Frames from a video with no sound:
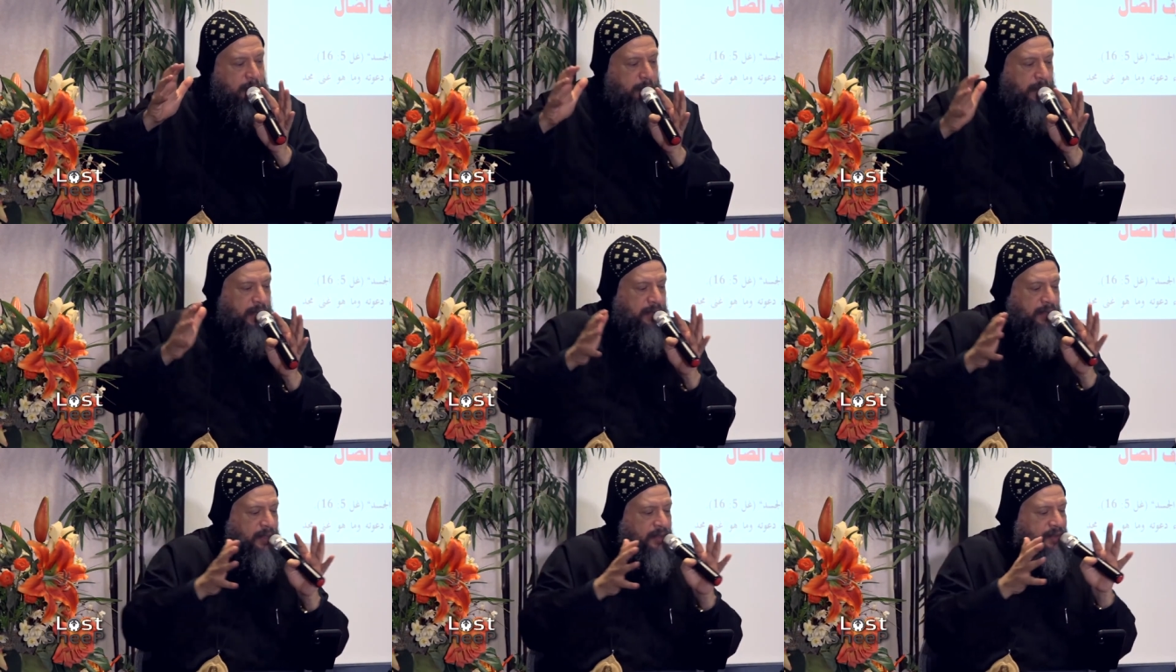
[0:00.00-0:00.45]

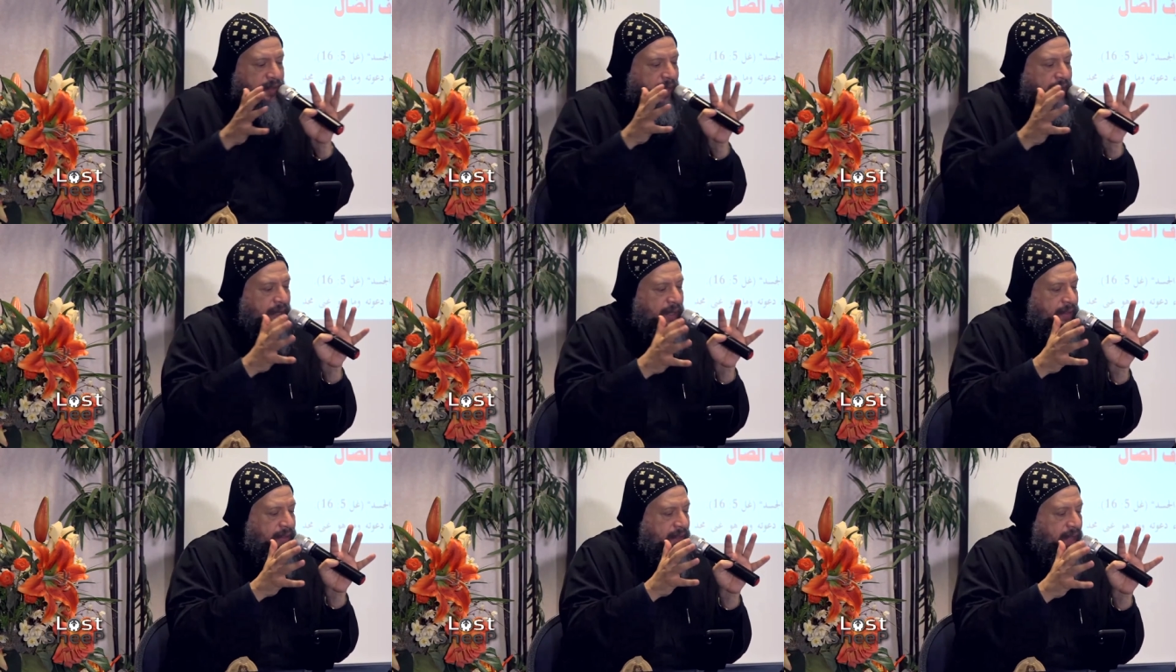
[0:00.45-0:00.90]
But the
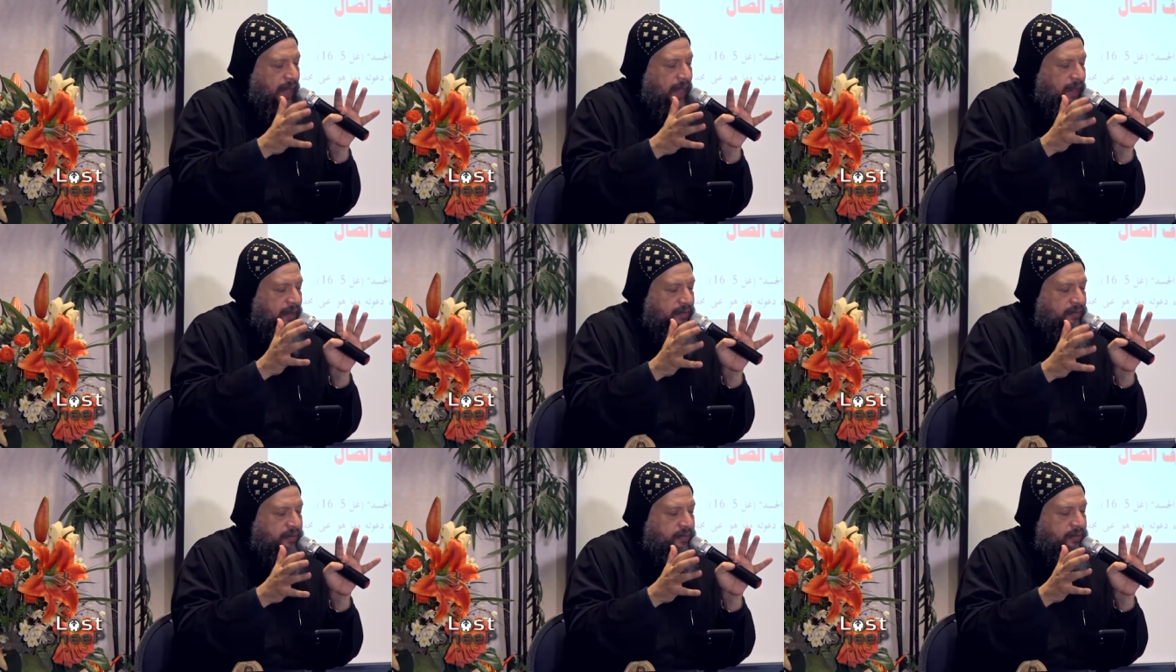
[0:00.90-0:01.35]
second
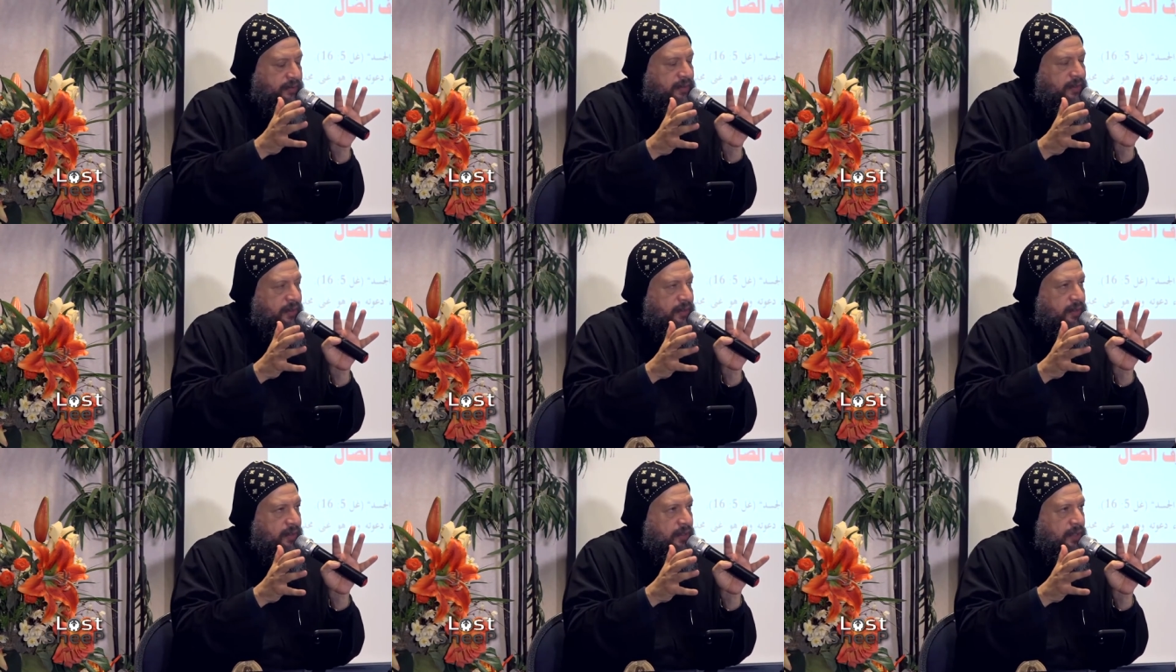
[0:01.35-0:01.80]
half,
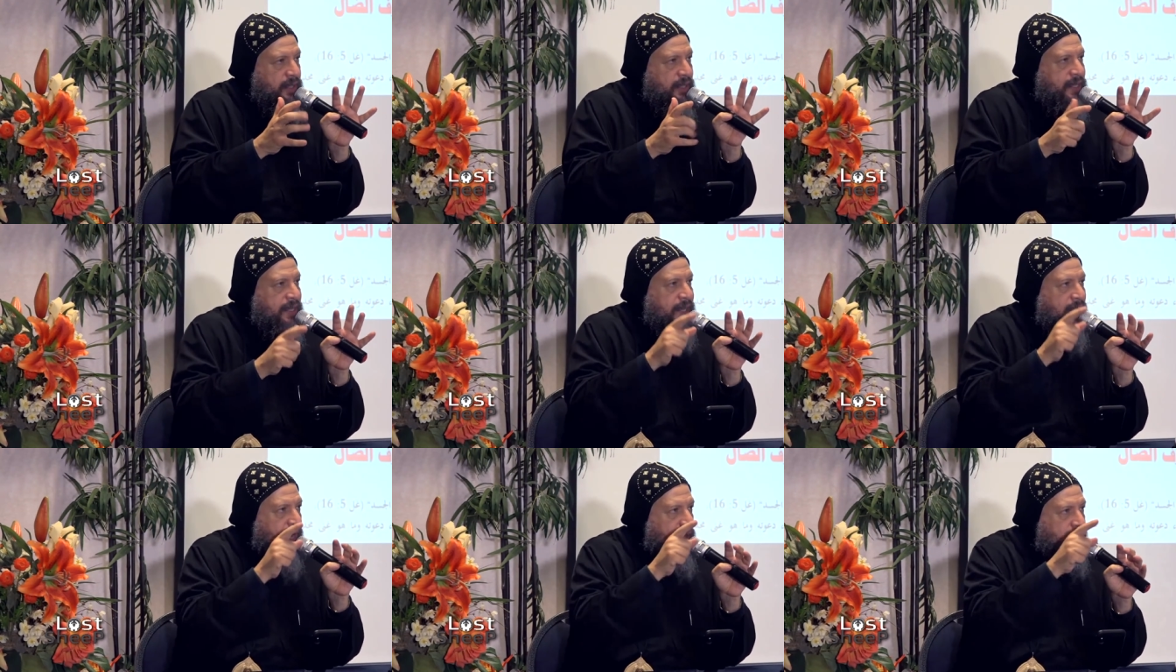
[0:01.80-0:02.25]

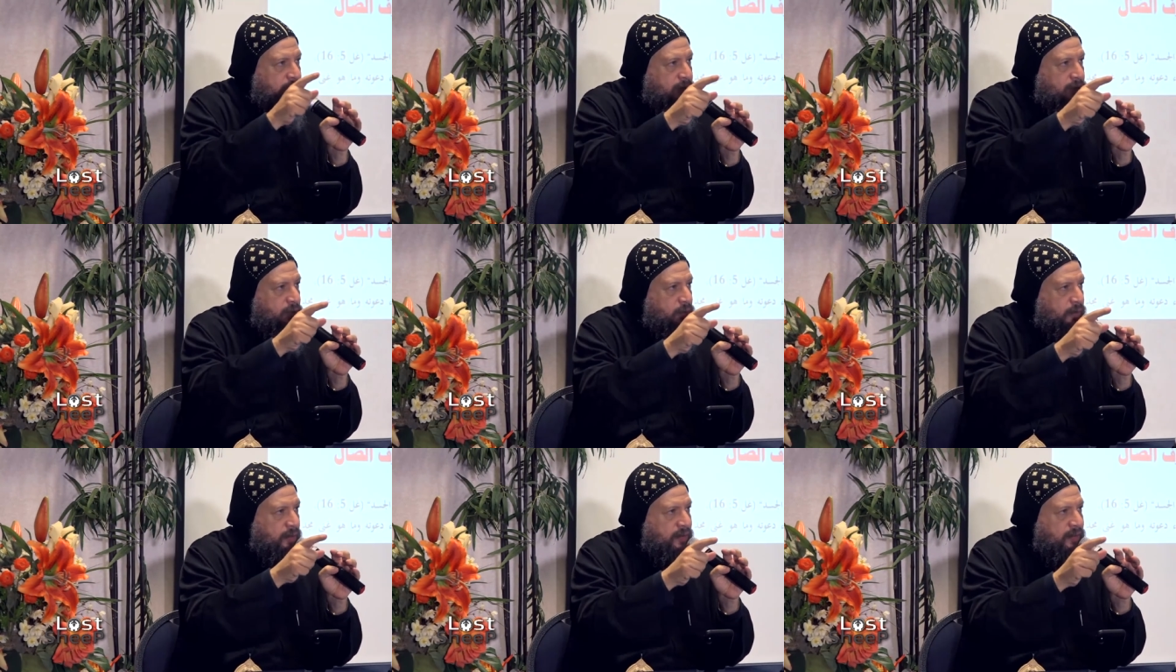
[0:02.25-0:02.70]

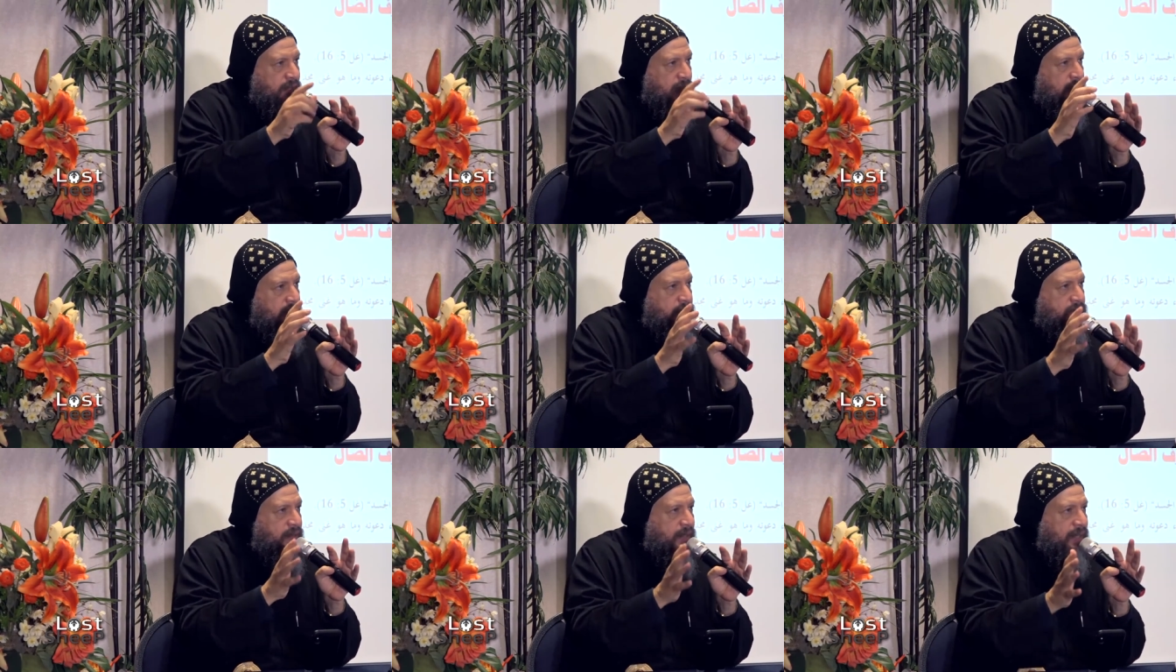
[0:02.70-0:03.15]
count
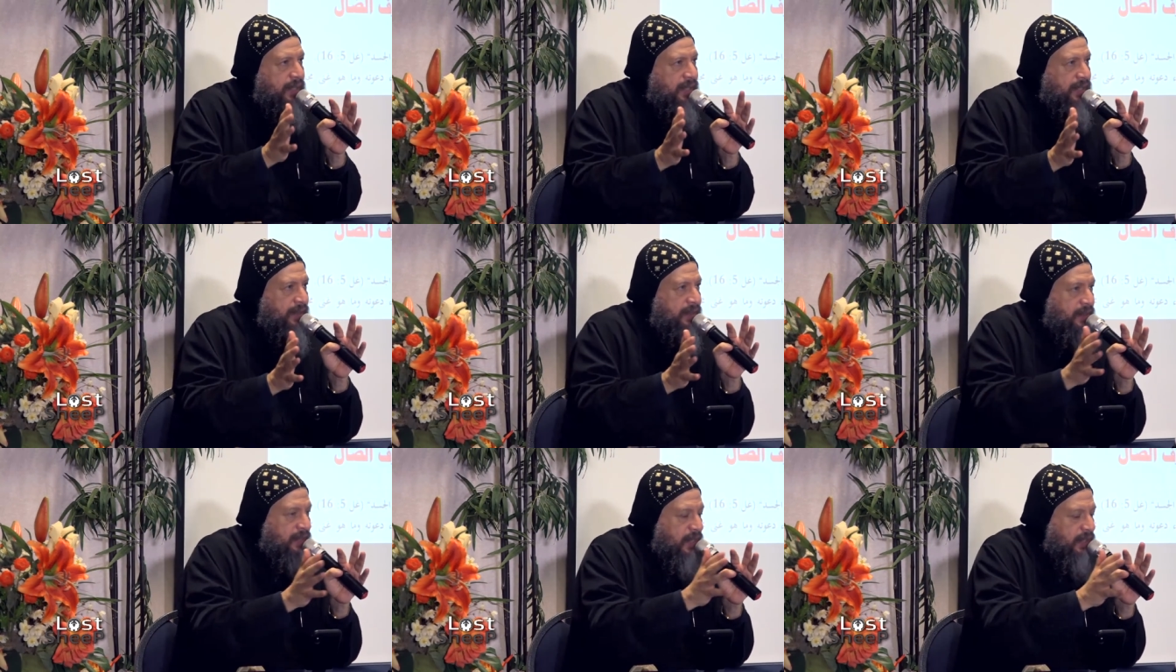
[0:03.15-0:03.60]
yourself
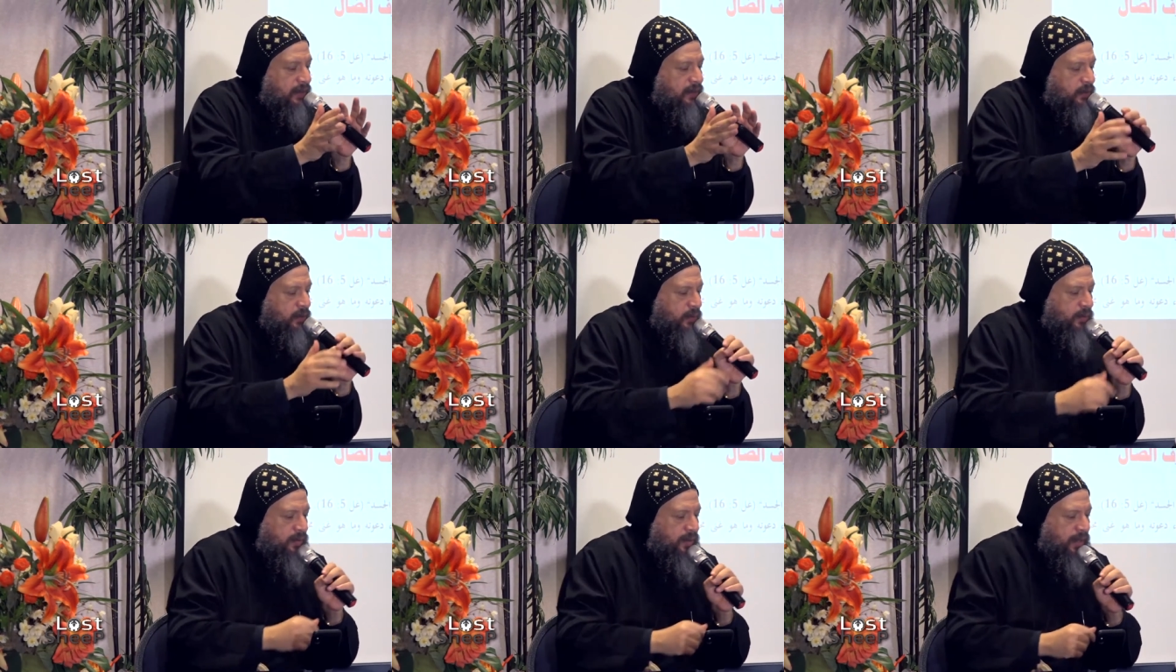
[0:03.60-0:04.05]
dead
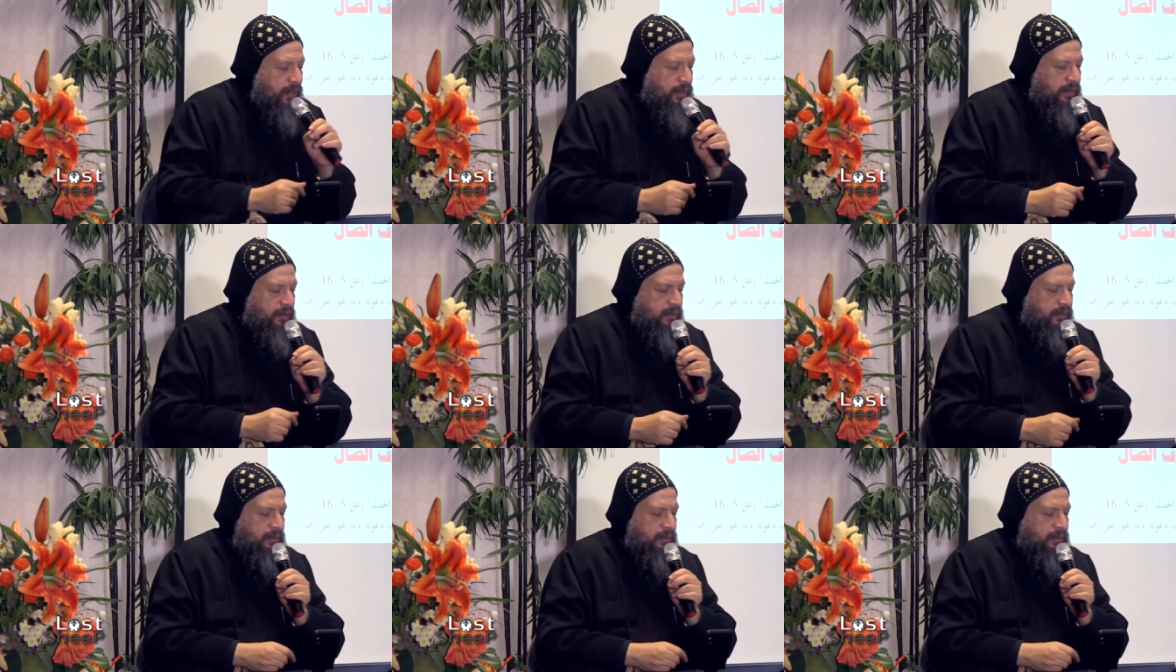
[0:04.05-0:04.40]
to sin,